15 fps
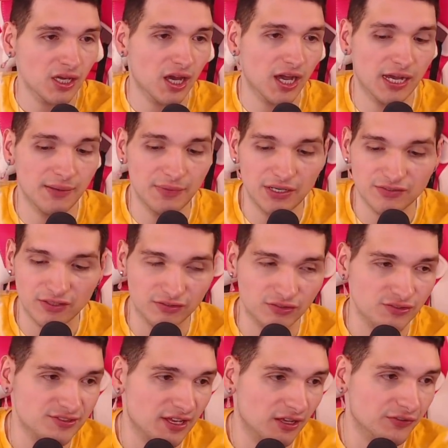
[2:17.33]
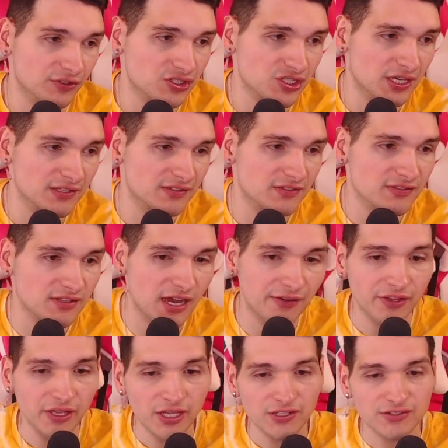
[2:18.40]
And it's also selfishness and stuff.
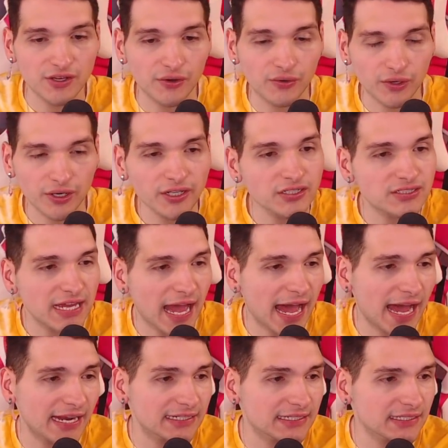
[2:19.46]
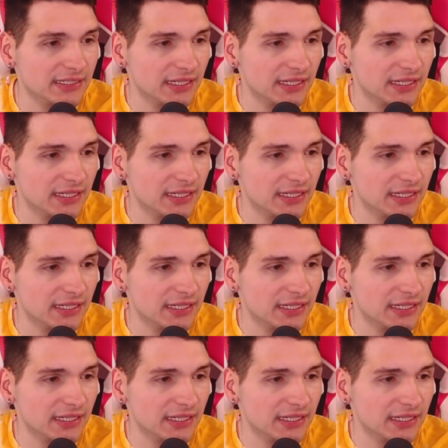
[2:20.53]
So her dad